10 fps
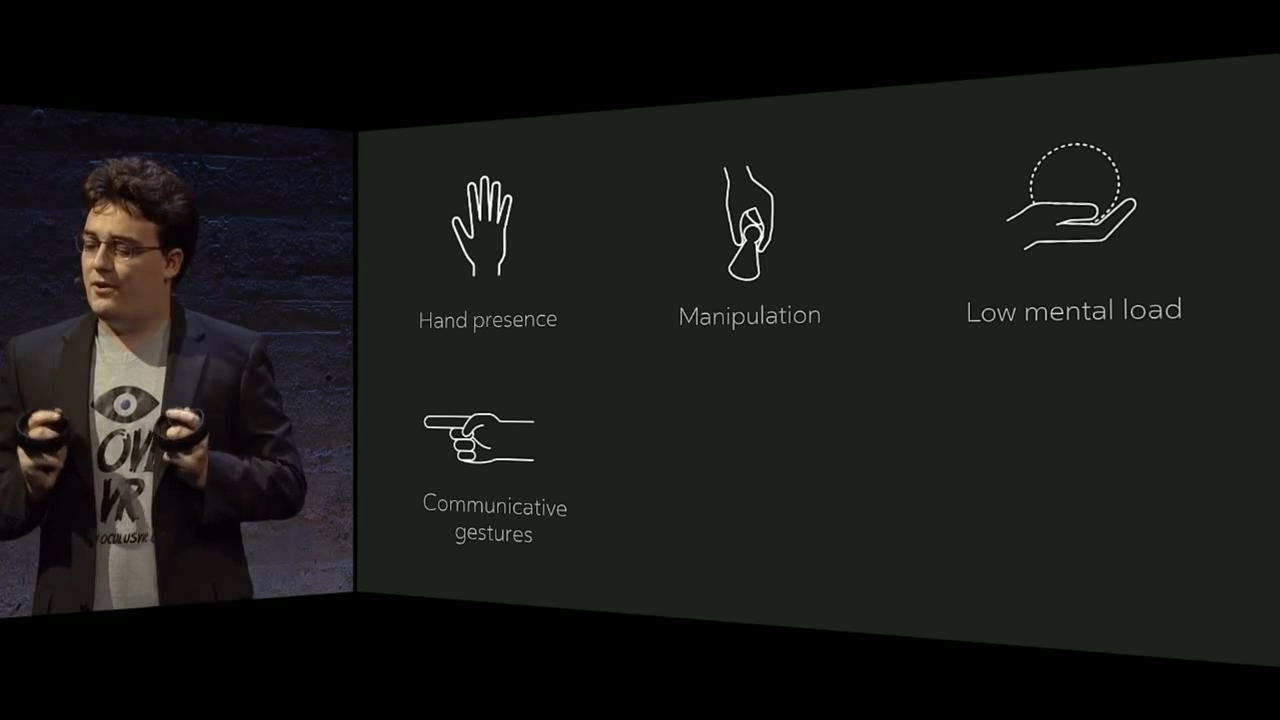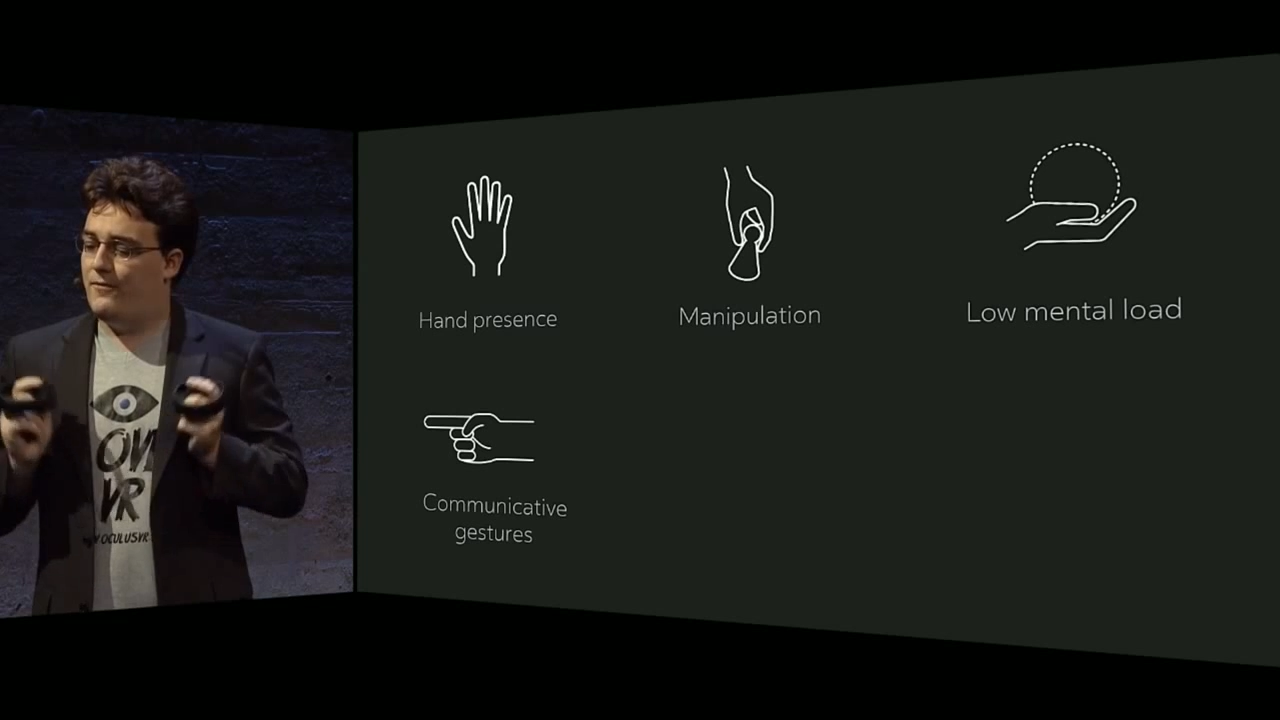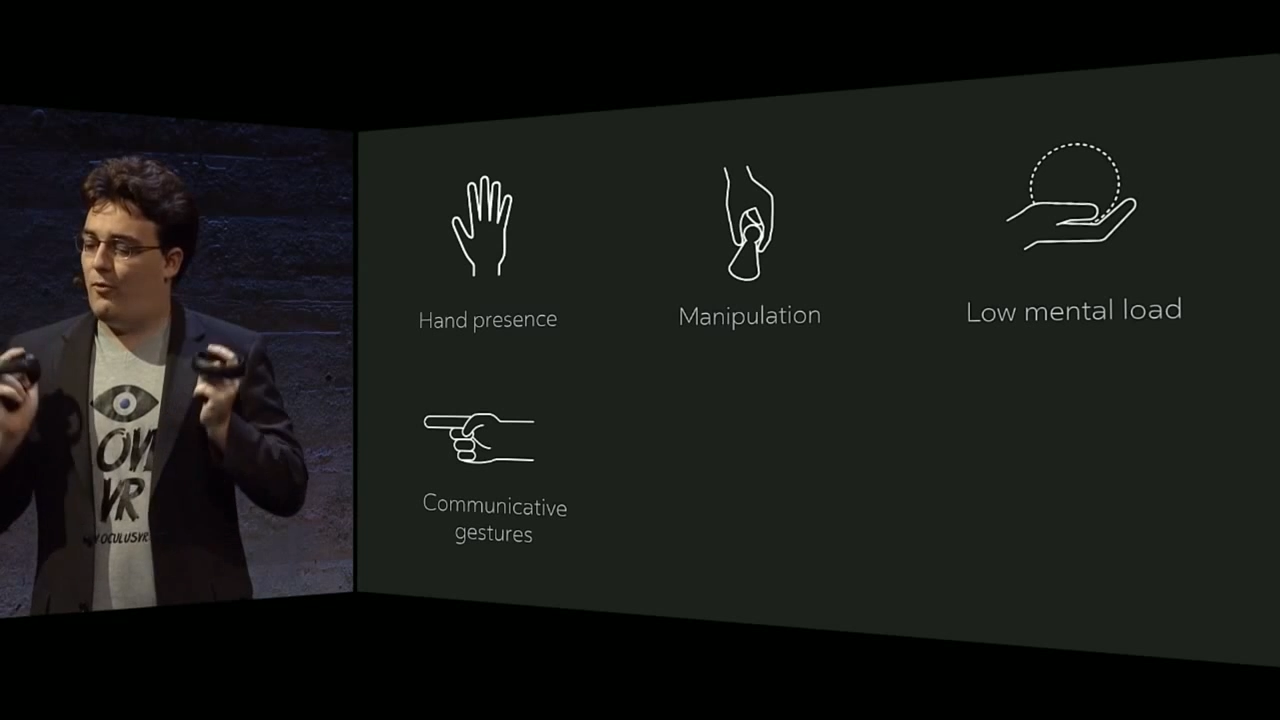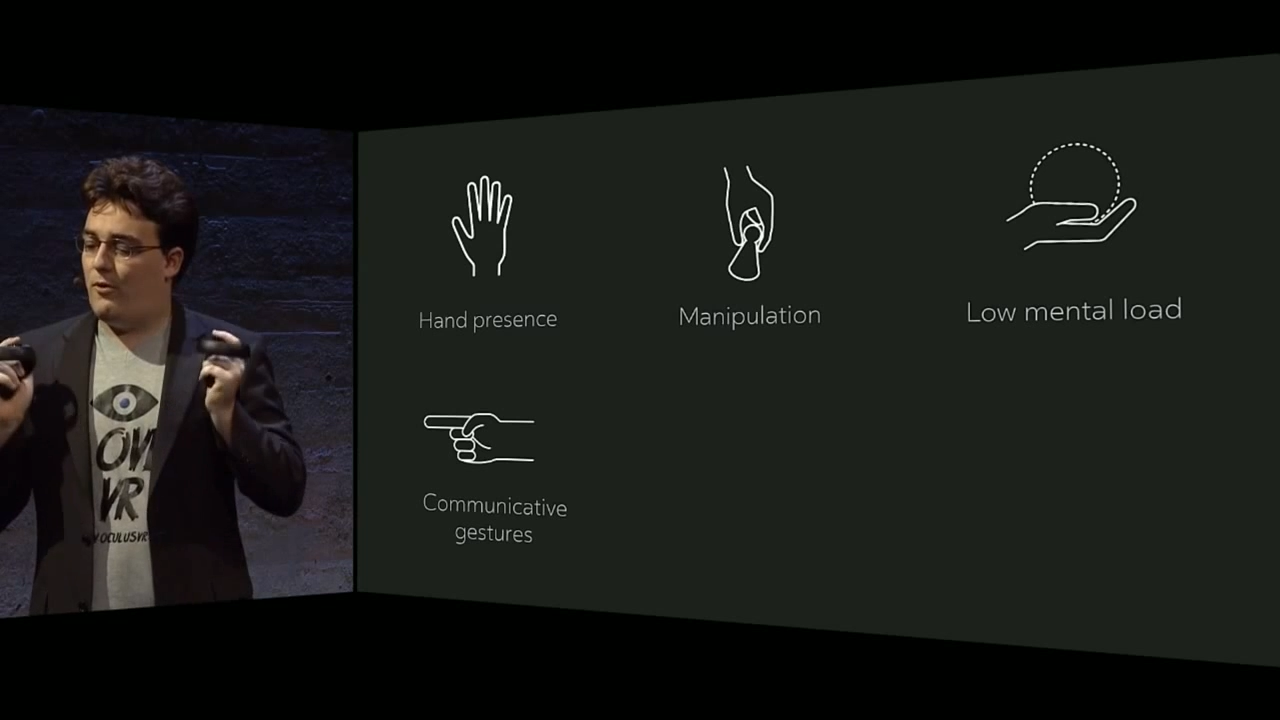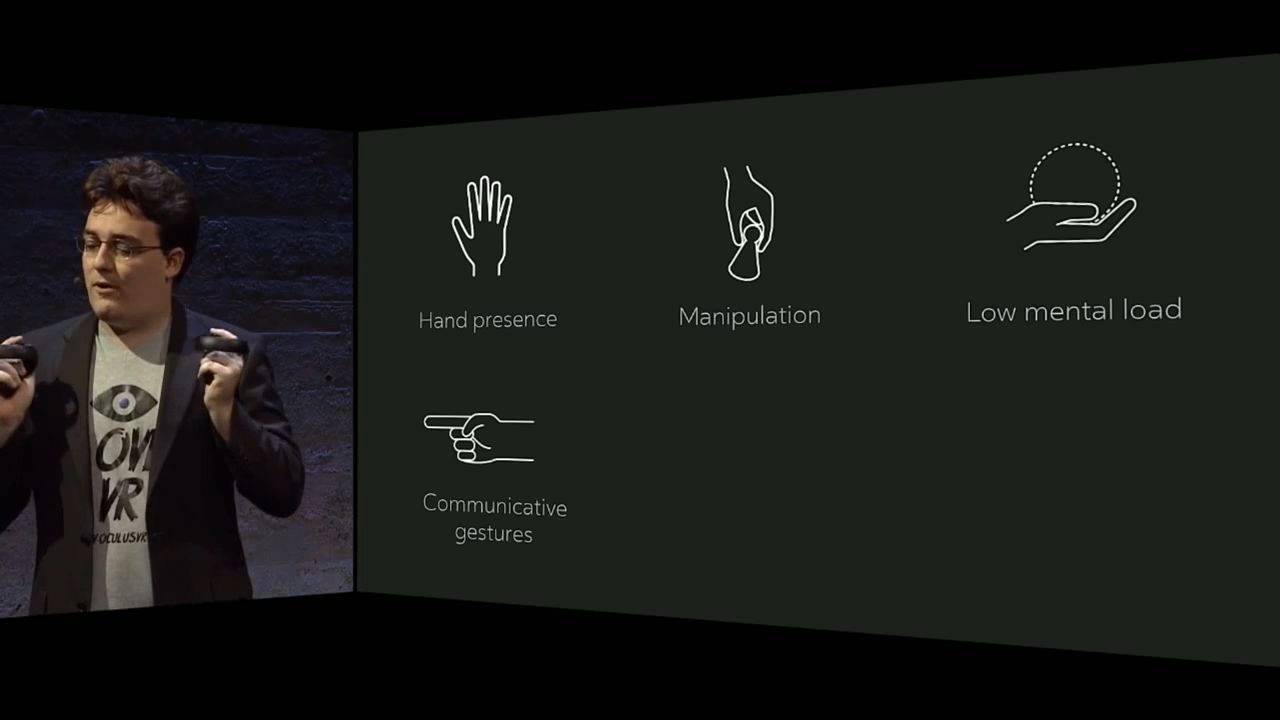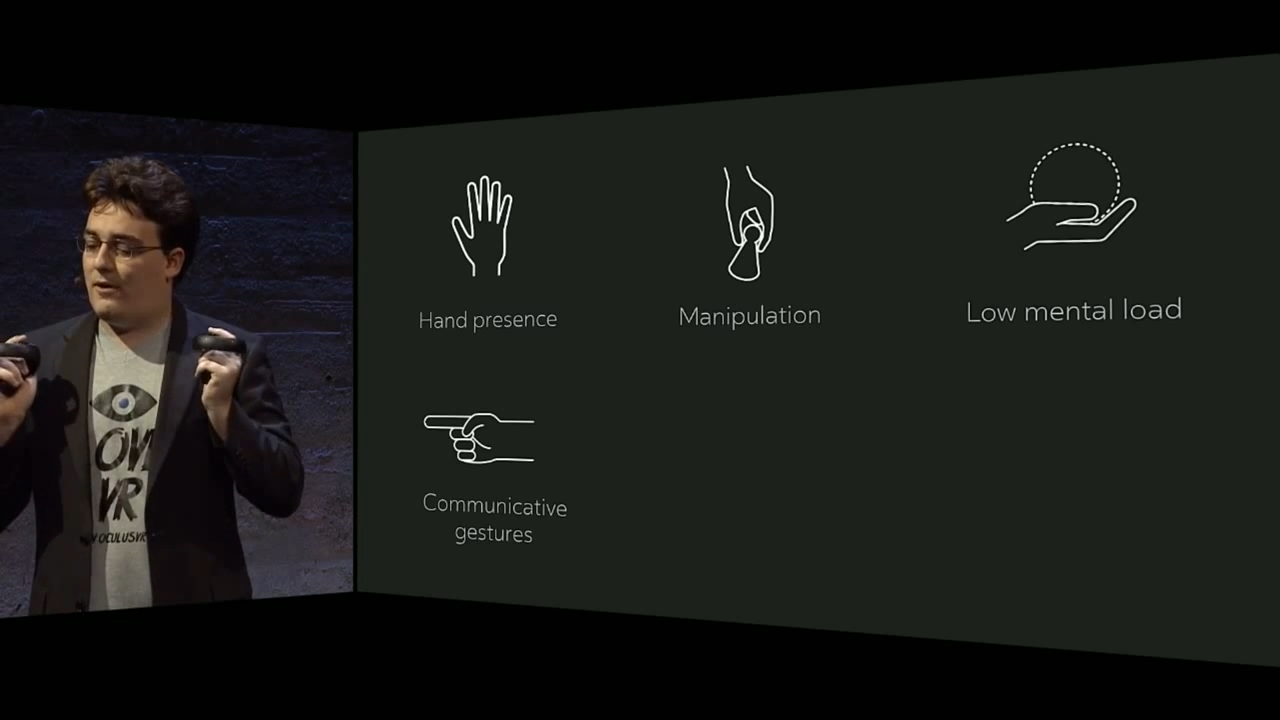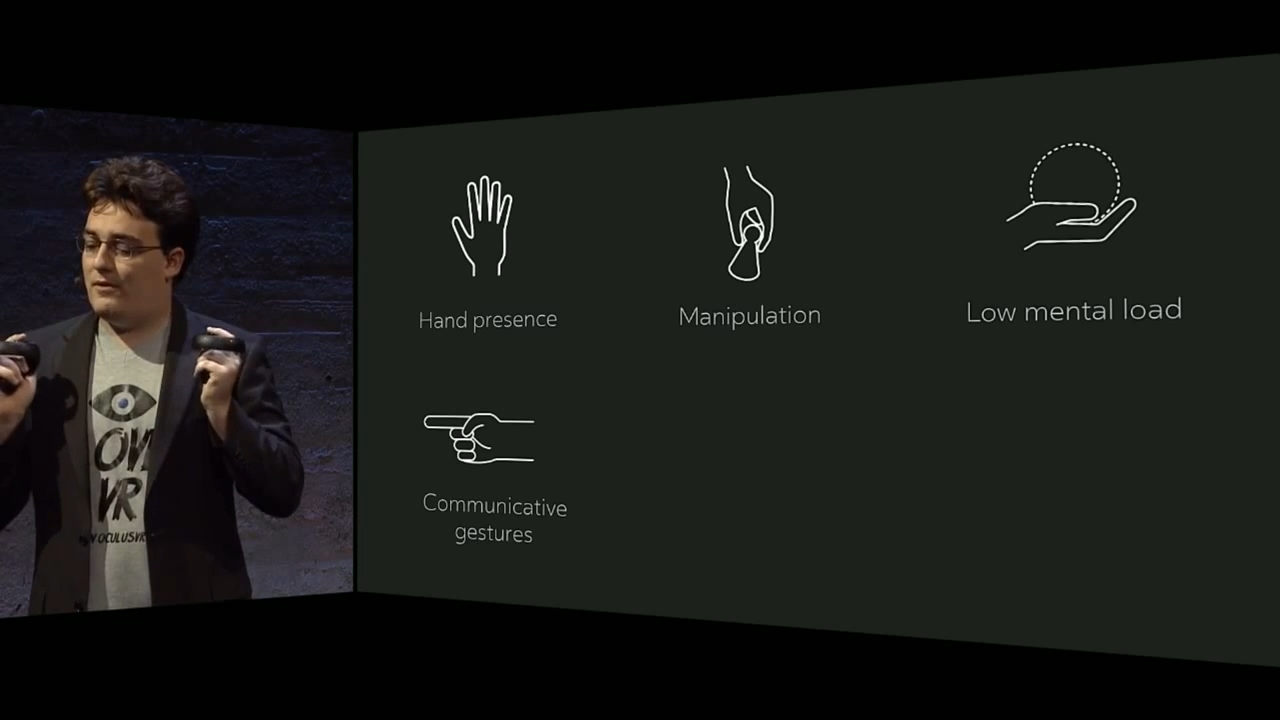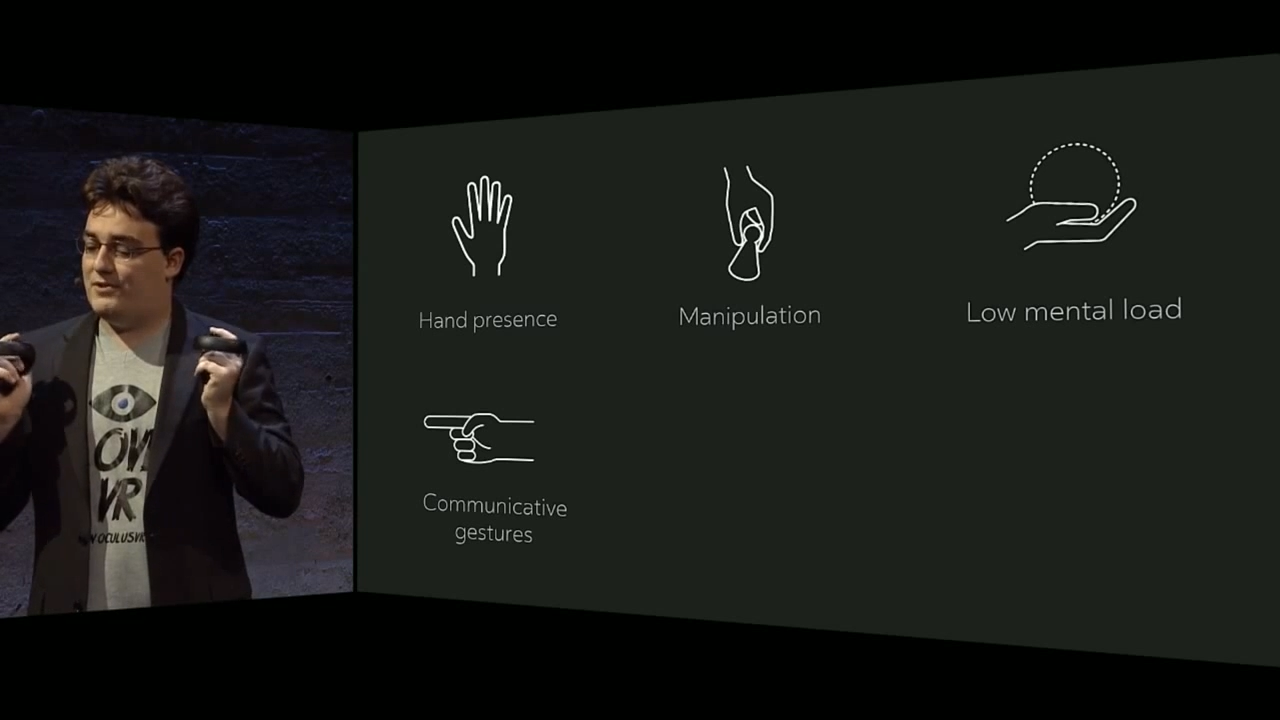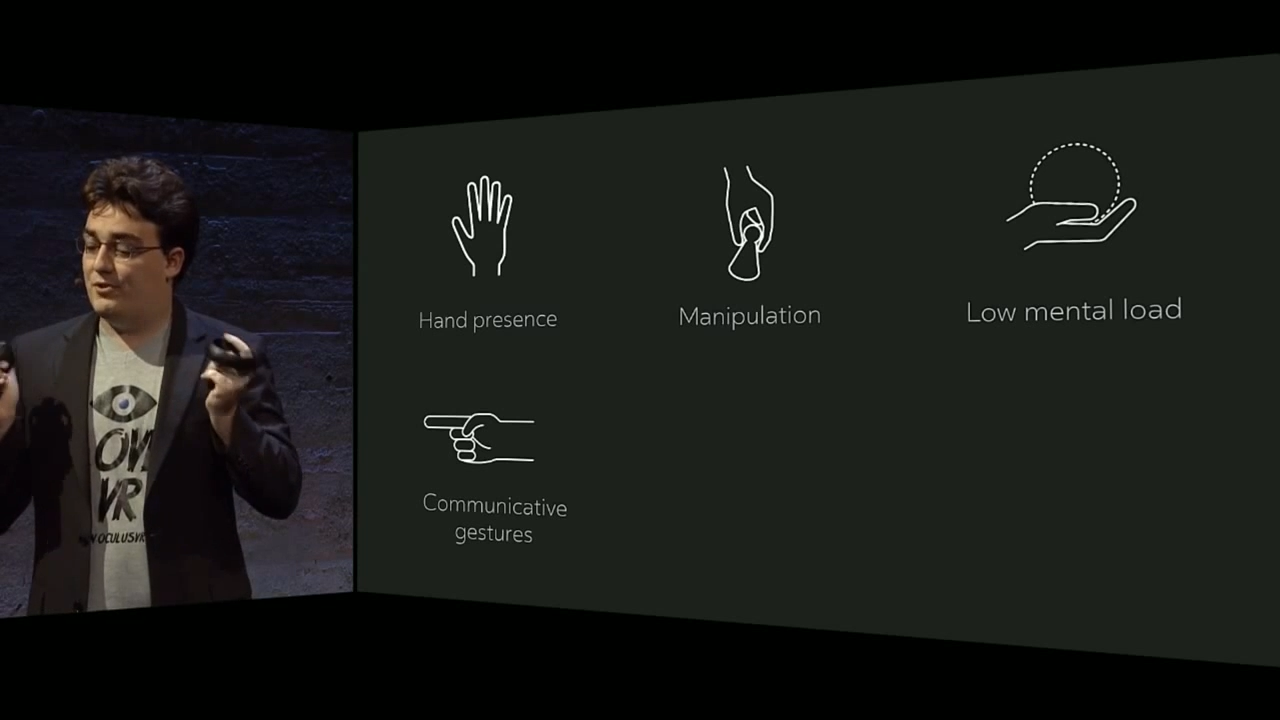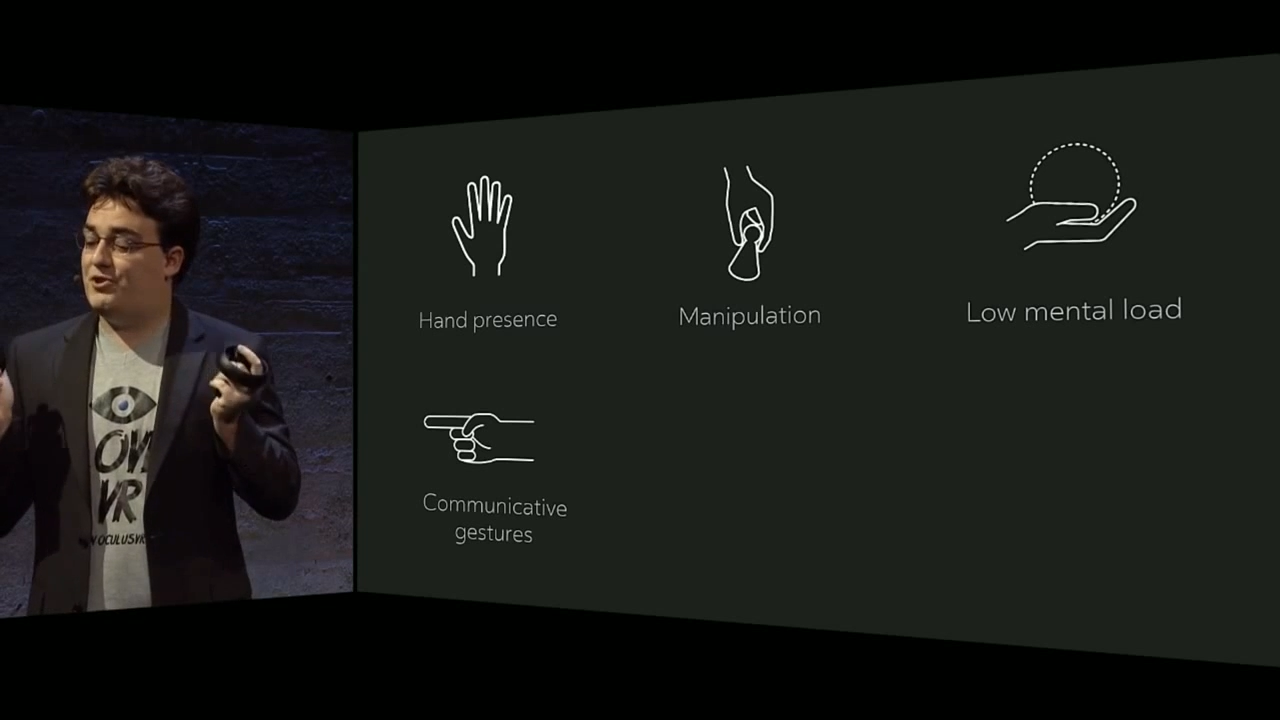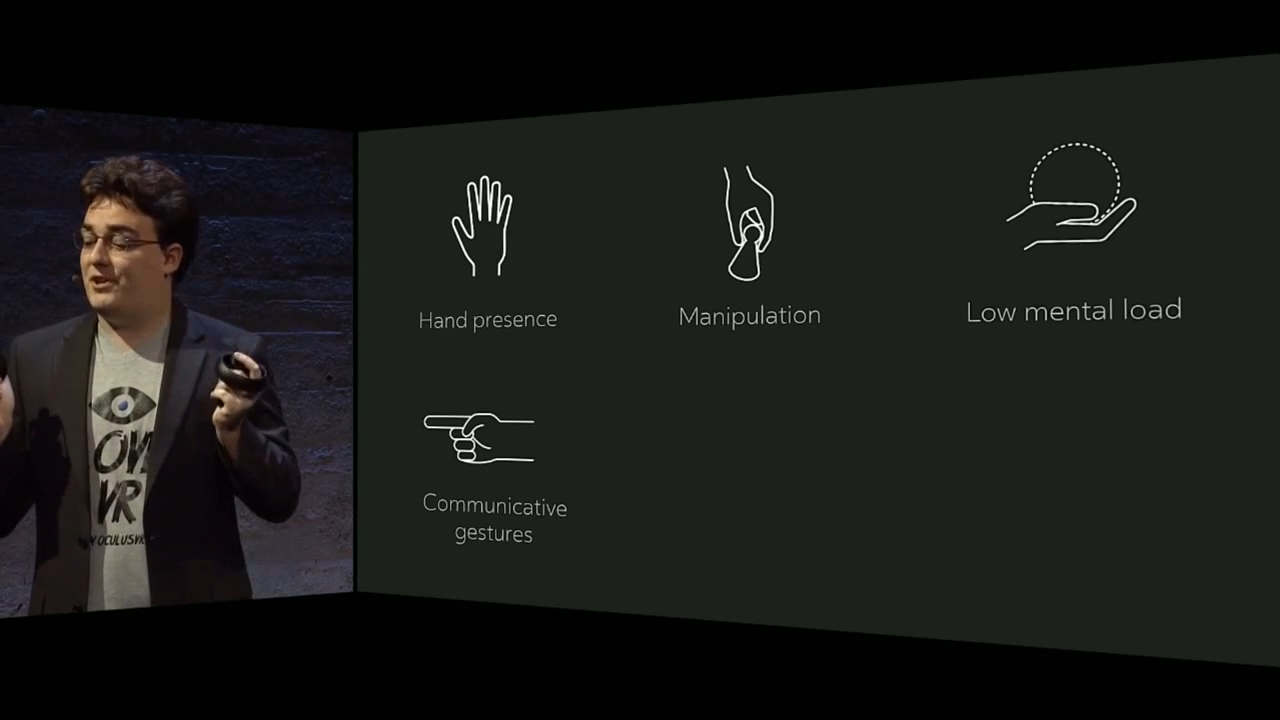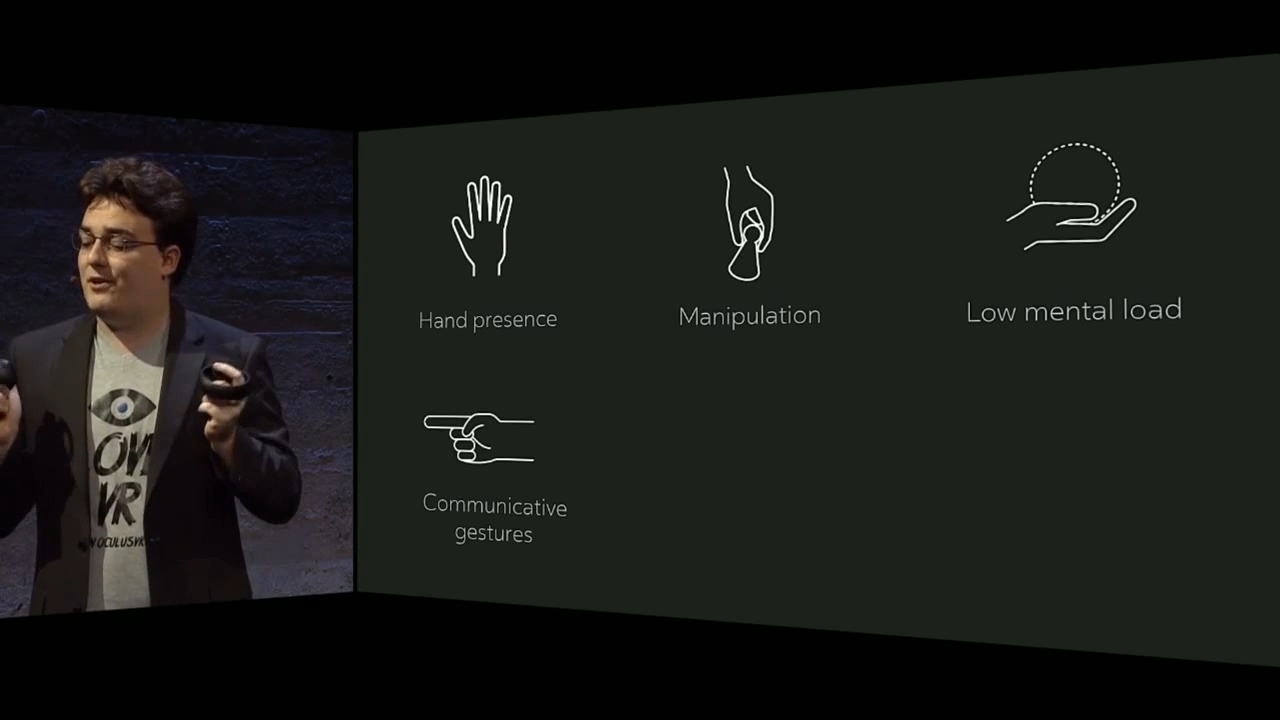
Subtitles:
for social